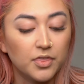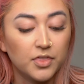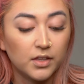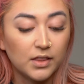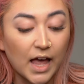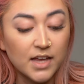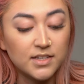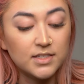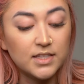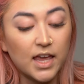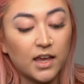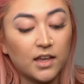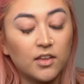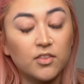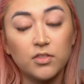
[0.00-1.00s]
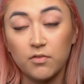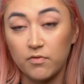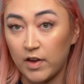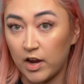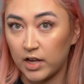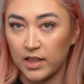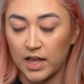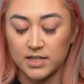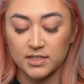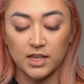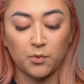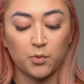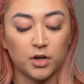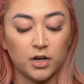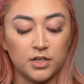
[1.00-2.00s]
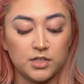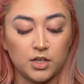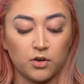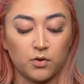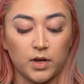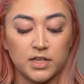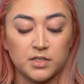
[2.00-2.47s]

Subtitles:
The last thing, the very last thing we're gonna do